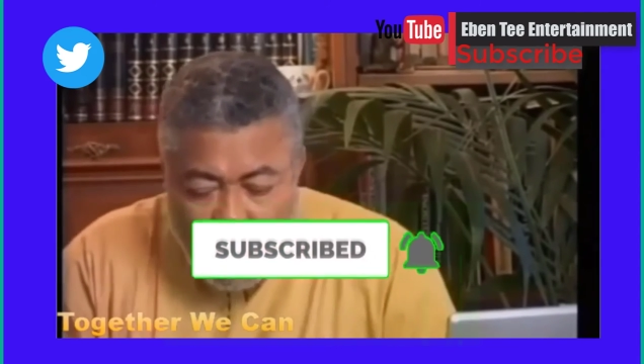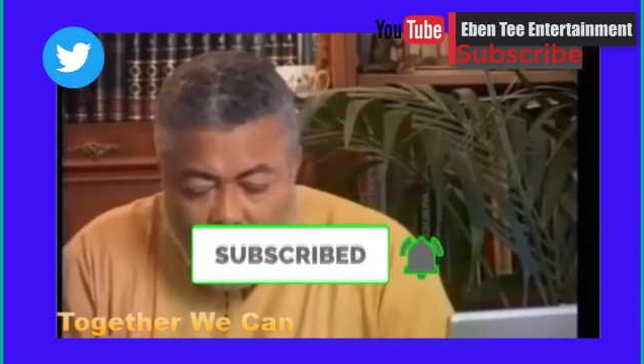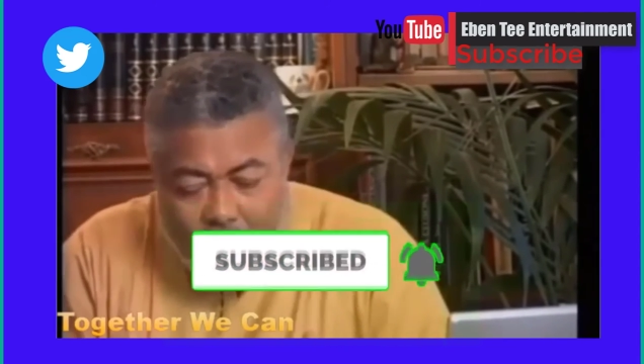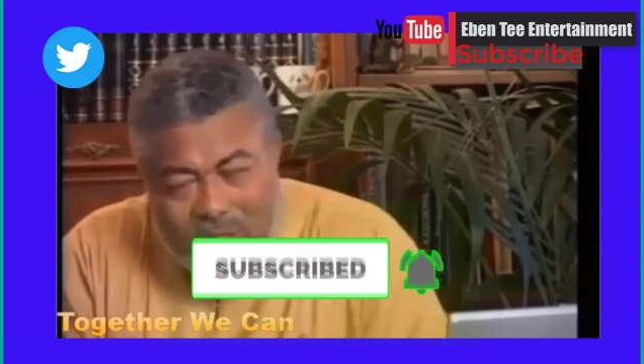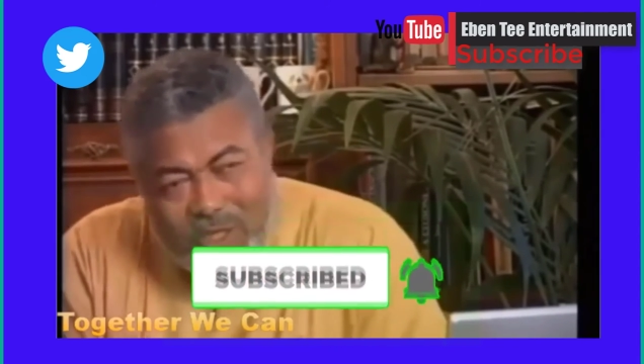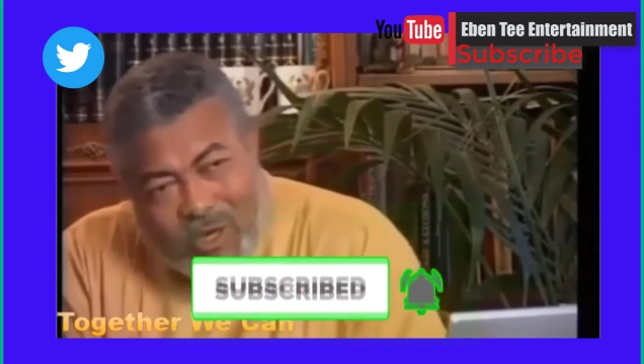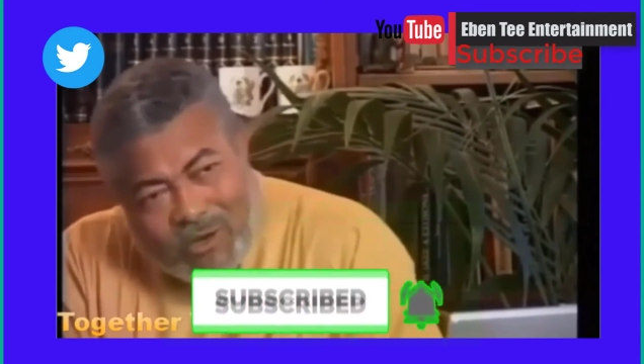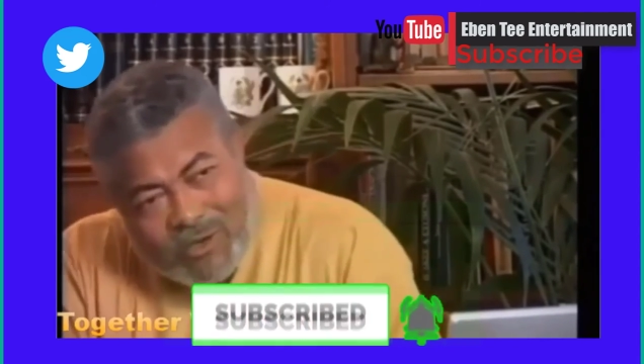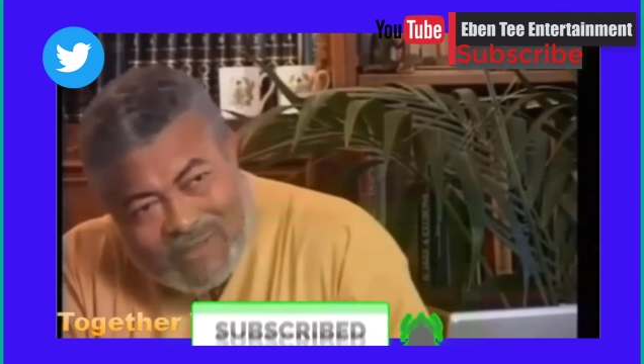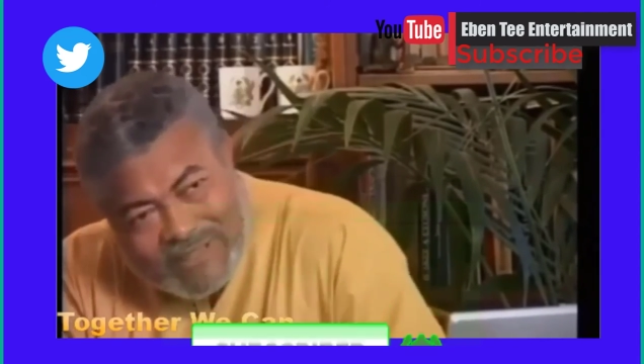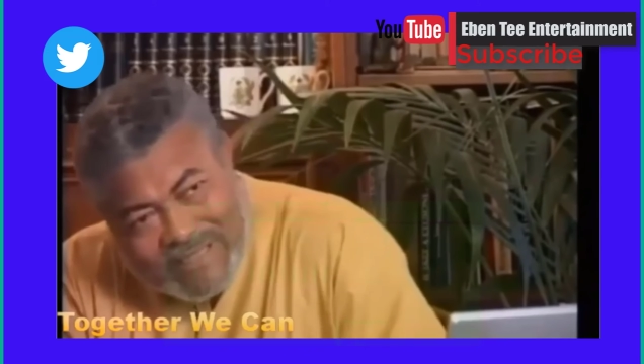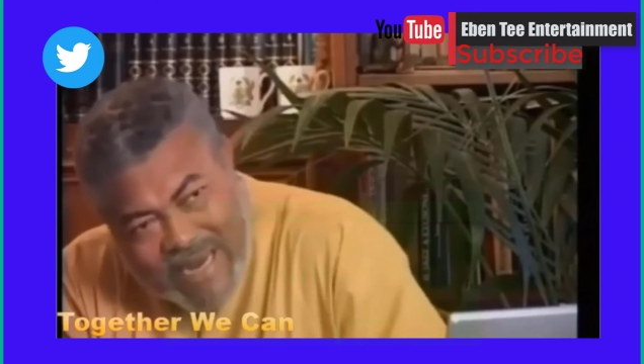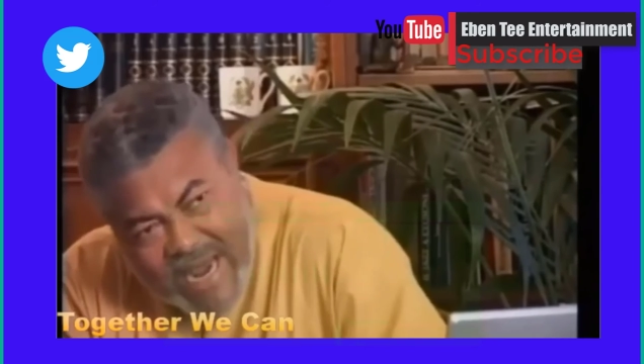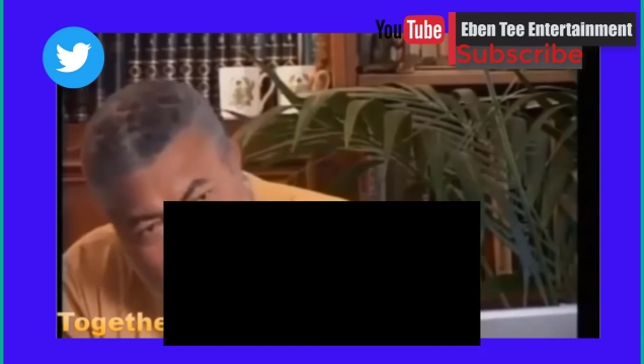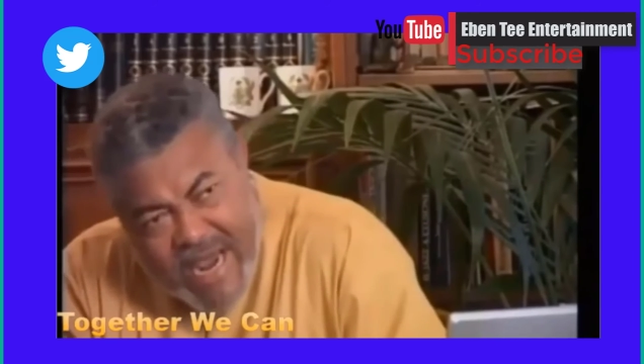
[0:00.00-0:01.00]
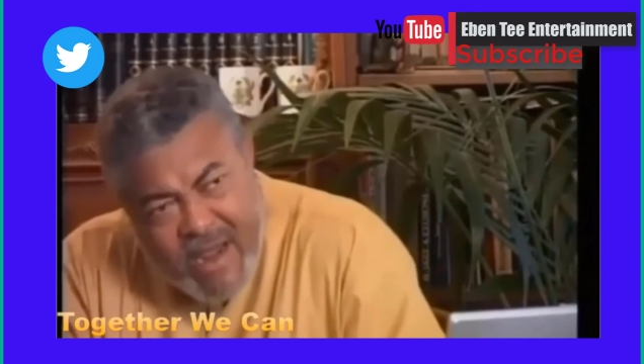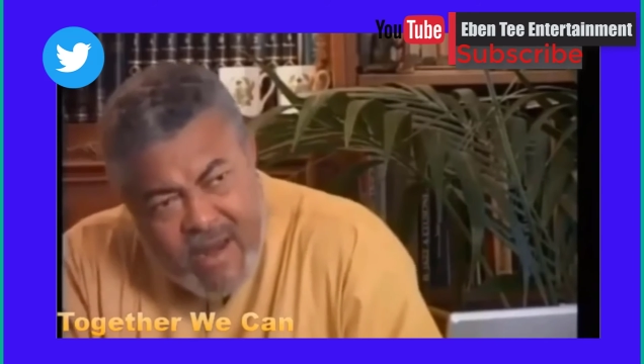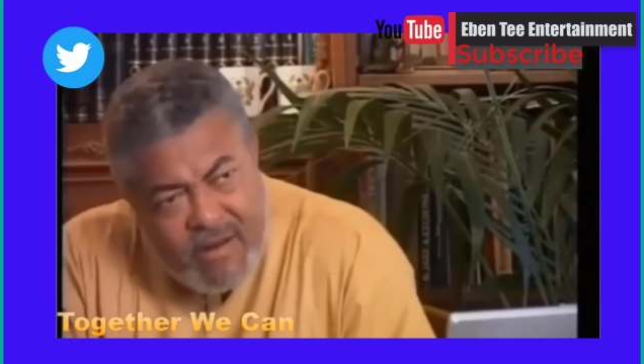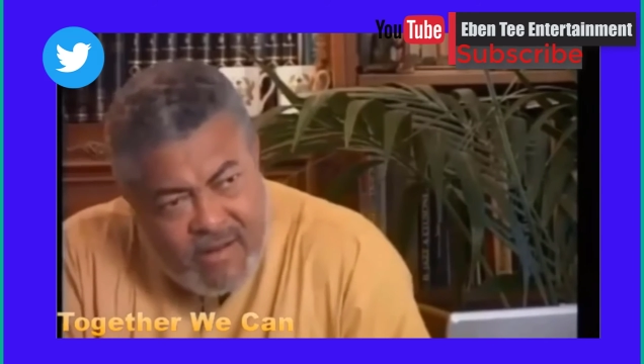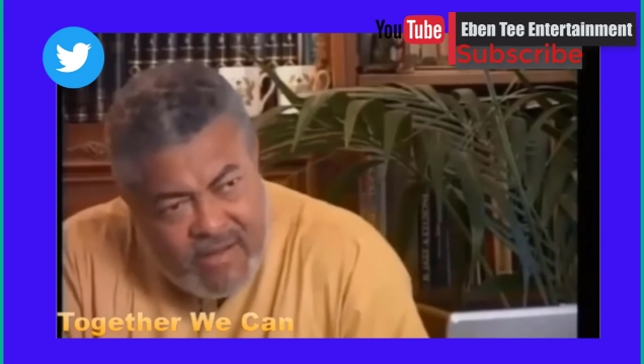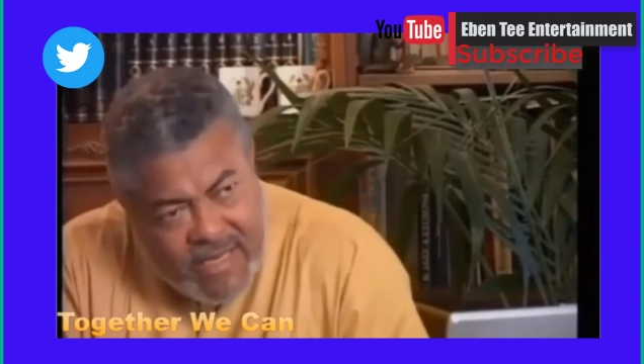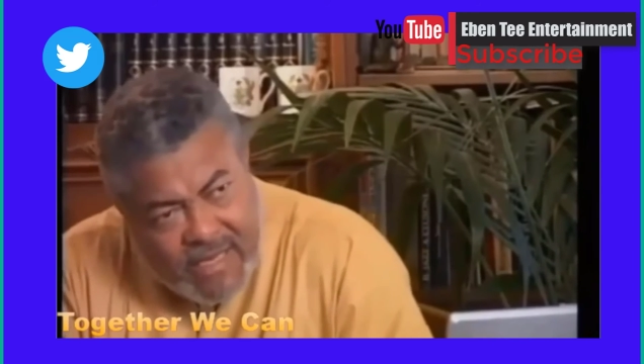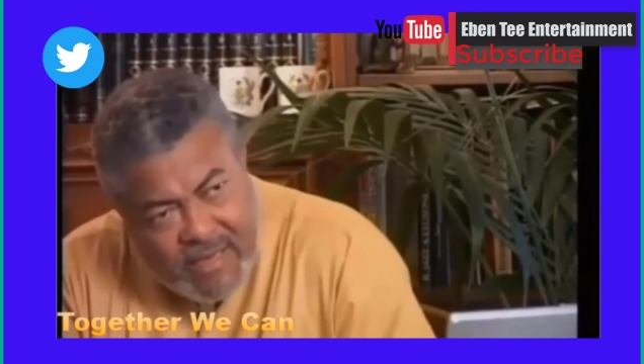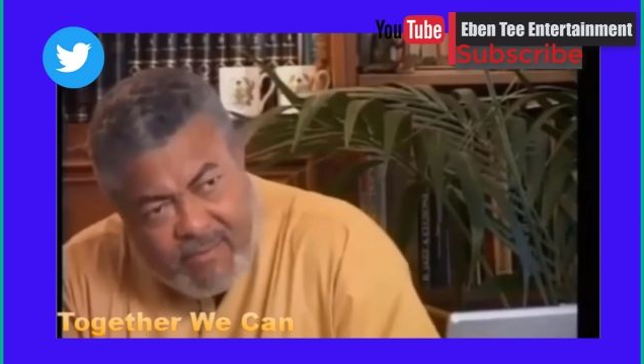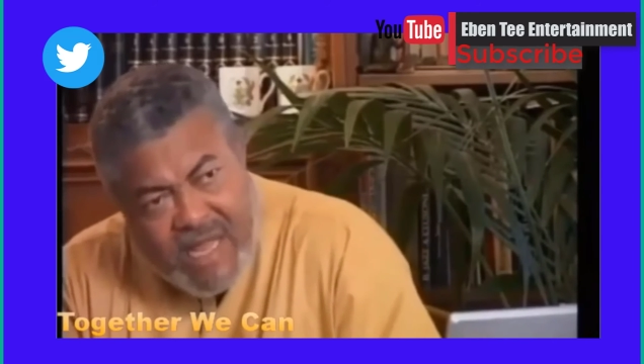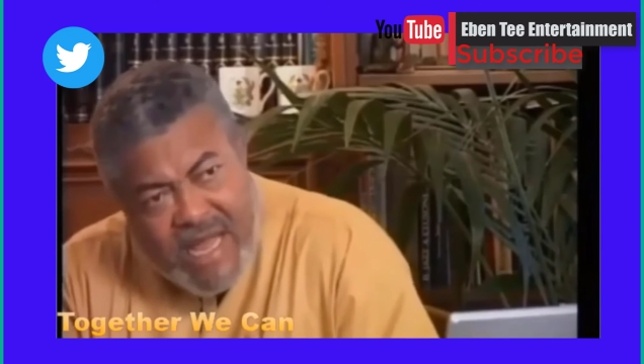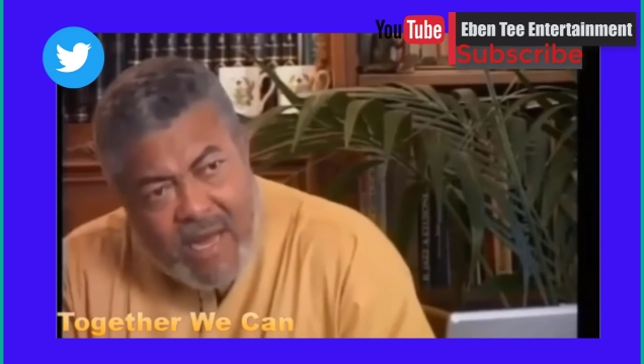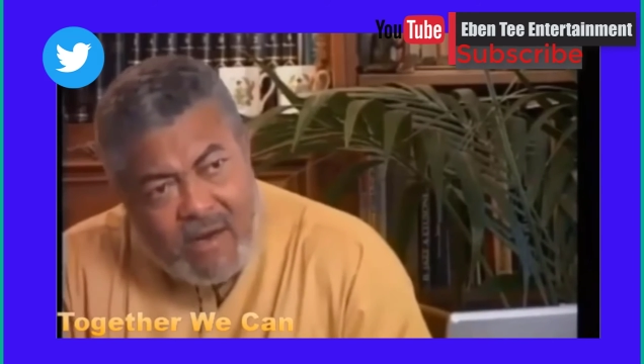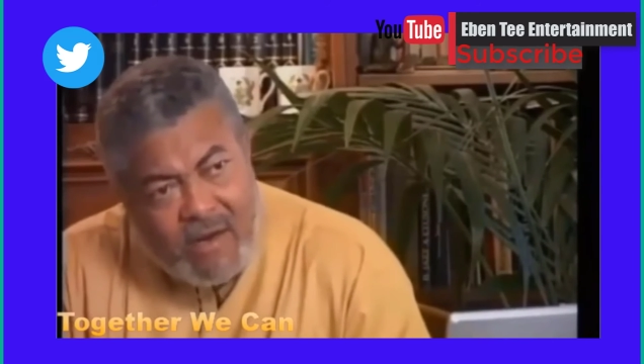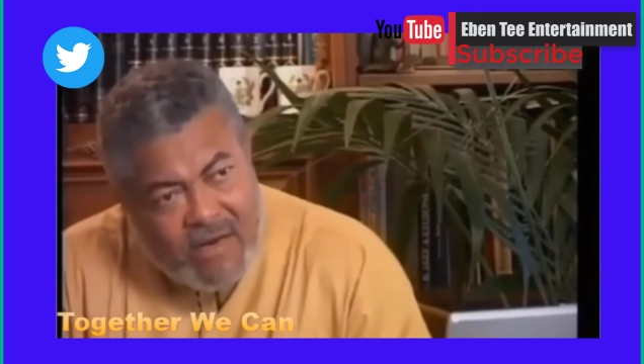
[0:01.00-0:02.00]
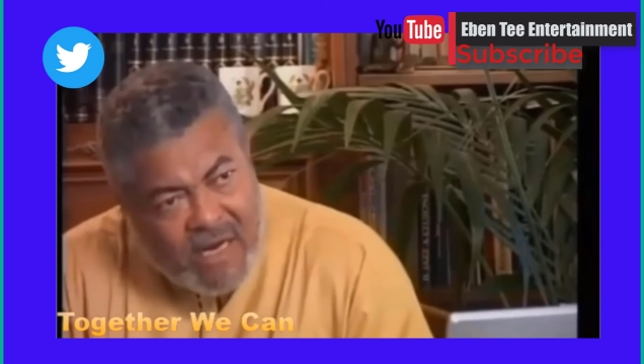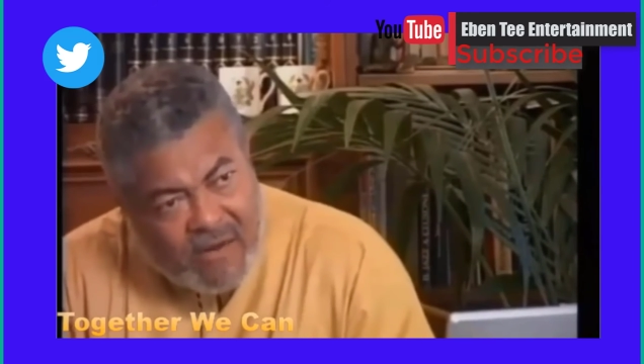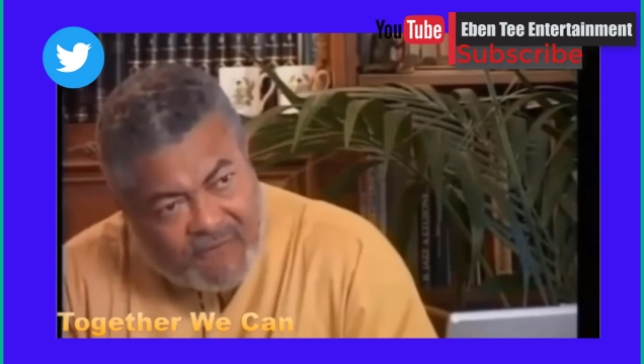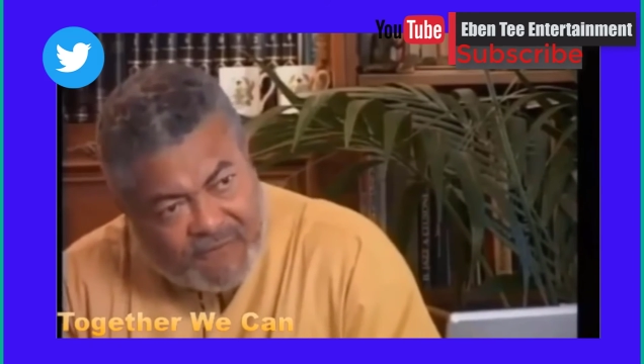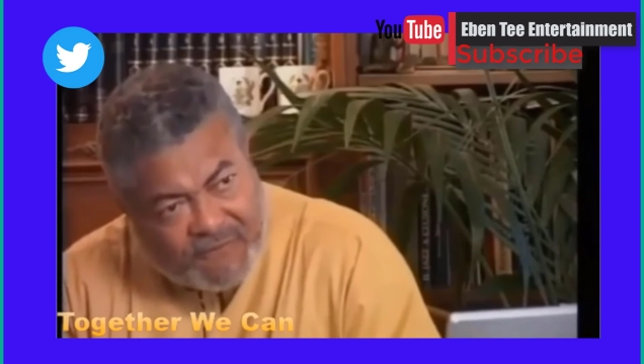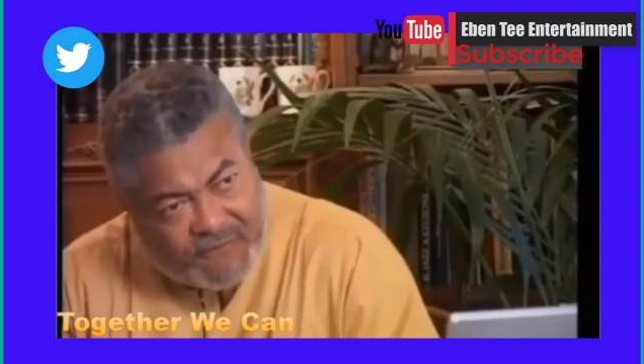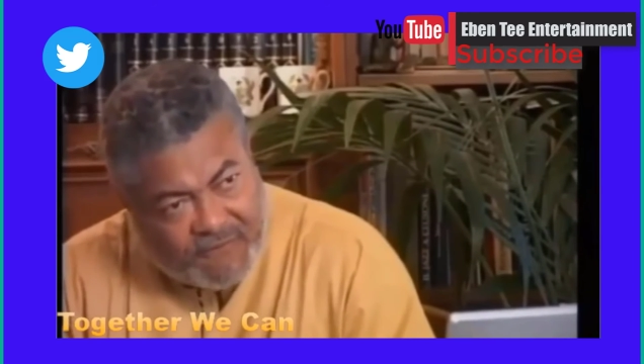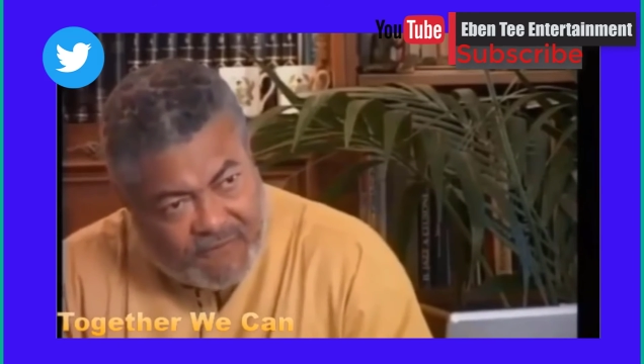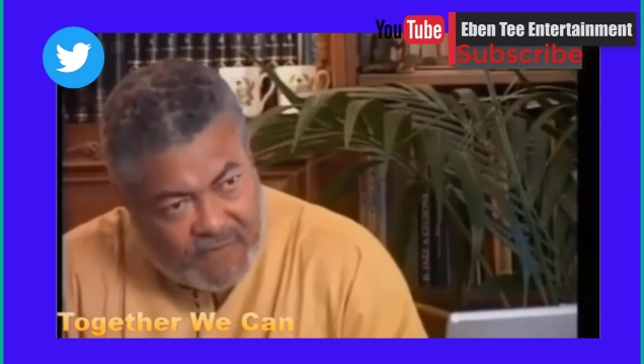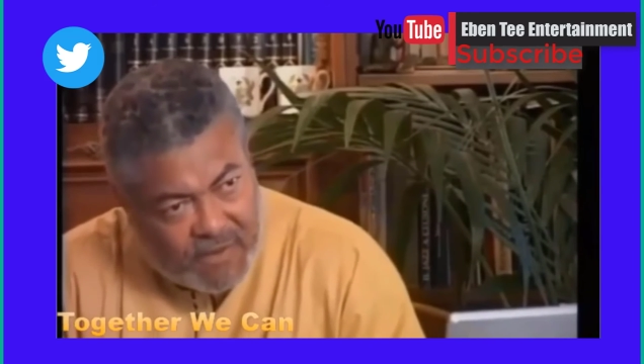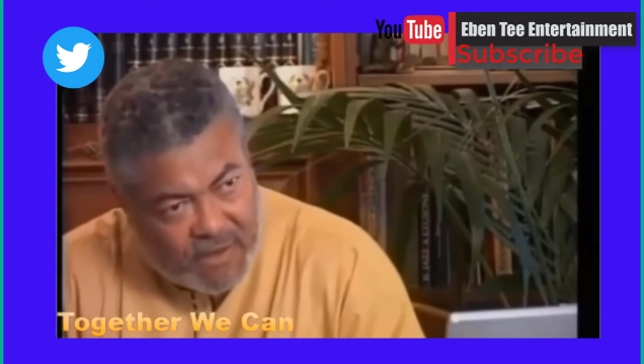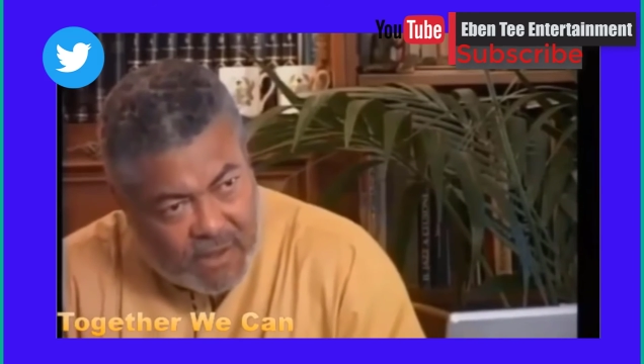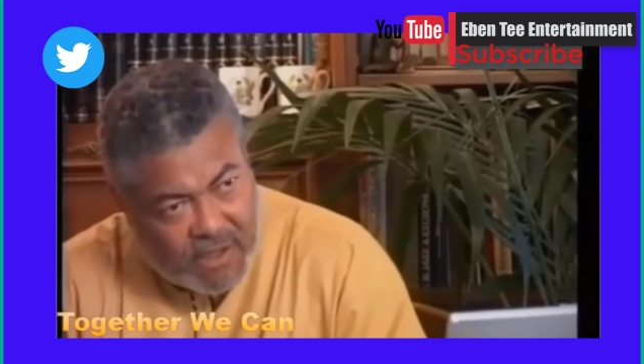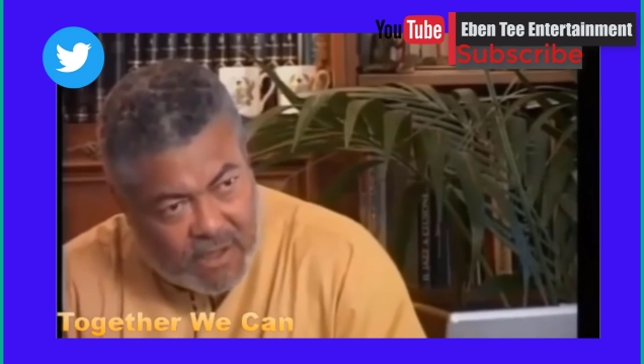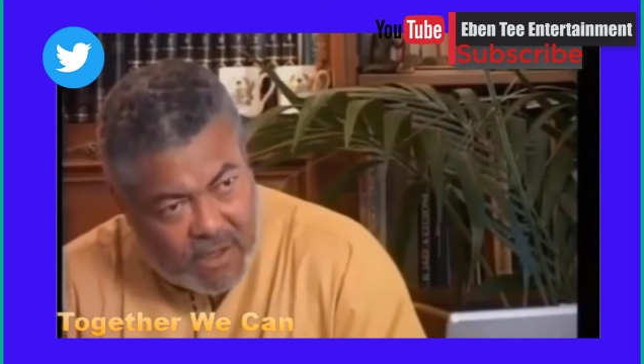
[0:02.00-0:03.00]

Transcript: you would contain them enough